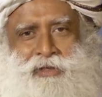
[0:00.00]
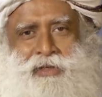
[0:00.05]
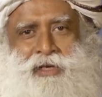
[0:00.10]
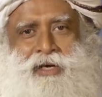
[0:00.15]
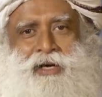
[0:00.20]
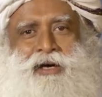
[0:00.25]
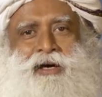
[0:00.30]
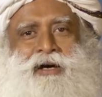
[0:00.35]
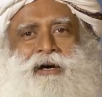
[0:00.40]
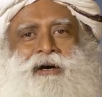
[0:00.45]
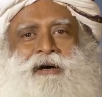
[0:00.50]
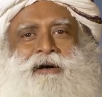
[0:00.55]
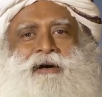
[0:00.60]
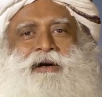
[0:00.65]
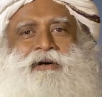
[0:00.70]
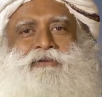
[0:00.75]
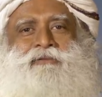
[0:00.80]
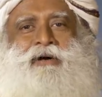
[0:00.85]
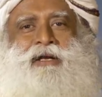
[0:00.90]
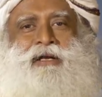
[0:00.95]

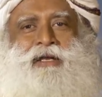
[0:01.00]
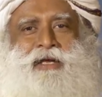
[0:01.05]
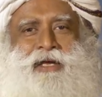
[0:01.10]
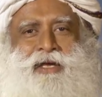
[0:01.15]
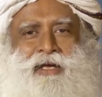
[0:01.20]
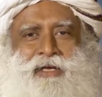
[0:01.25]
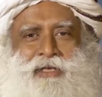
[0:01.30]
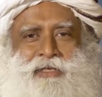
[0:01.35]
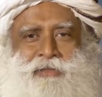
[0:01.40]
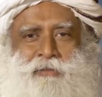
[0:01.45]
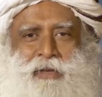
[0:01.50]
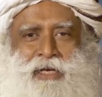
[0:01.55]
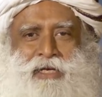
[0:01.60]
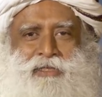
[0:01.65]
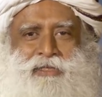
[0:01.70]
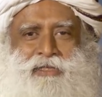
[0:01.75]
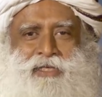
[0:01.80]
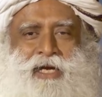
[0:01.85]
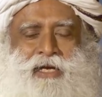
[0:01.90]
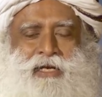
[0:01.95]
uh, one day is
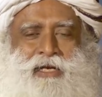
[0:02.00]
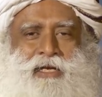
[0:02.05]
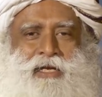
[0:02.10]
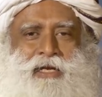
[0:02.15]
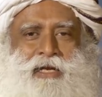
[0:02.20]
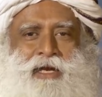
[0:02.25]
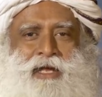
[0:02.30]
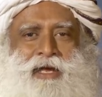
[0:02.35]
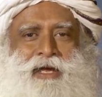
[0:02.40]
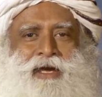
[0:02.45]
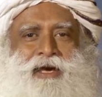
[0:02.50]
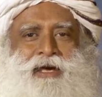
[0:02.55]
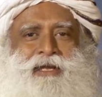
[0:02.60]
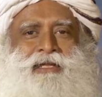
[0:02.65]
my cycling day,